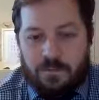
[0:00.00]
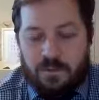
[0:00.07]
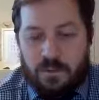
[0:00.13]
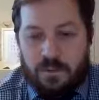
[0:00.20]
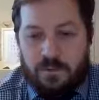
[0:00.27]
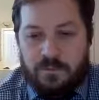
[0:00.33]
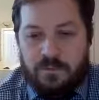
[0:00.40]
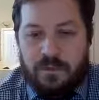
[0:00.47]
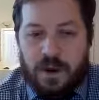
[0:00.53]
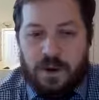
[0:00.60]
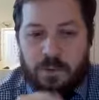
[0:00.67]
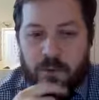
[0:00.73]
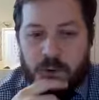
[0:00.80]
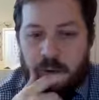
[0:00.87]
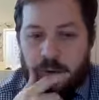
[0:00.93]
fourth and
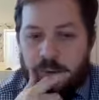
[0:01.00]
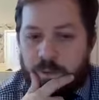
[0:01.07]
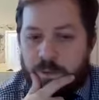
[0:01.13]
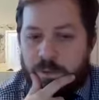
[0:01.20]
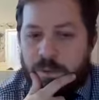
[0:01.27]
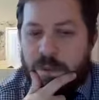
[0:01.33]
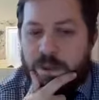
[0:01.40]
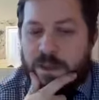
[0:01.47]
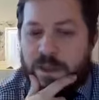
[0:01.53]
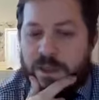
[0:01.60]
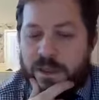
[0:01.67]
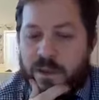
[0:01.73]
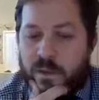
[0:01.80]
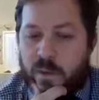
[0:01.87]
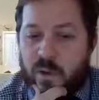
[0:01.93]
final clue
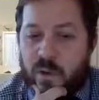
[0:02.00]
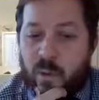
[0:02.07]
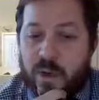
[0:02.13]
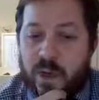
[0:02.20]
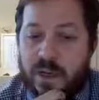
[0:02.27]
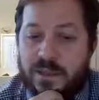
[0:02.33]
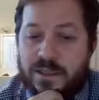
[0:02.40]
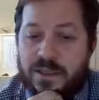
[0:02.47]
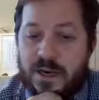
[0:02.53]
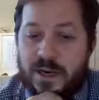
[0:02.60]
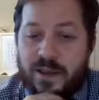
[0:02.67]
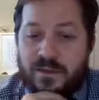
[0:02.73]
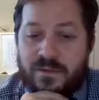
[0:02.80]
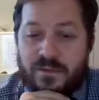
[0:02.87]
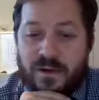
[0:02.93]
is with wings
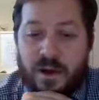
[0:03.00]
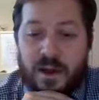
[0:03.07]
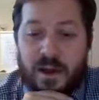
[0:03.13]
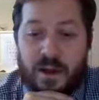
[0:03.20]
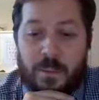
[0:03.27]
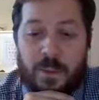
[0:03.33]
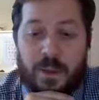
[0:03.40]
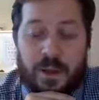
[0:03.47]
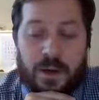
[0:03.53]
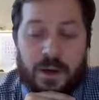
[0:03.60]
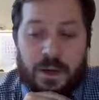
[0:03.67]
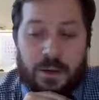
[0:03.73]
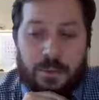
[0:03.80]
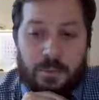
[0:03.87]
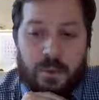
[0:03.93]
like fire
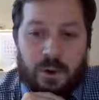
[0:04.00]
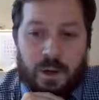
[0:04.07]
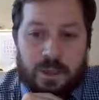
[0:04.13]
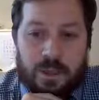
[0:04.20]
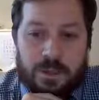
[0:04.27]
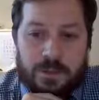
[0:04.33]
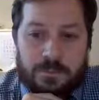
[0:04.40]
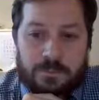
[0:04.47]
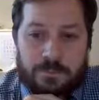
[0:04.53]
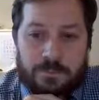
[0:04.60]
burning bright.